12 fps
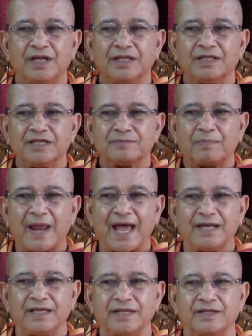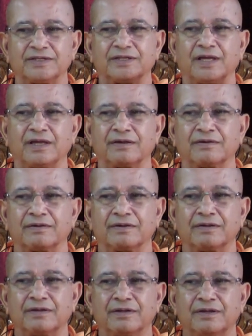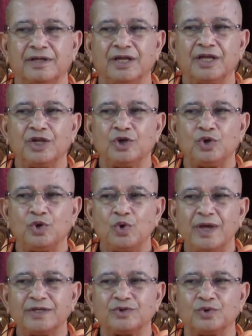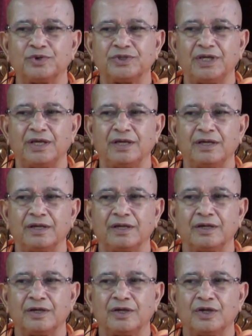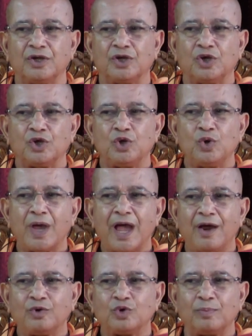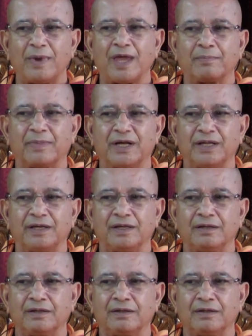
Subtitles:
This planning is there. In US, you see, you have to make money.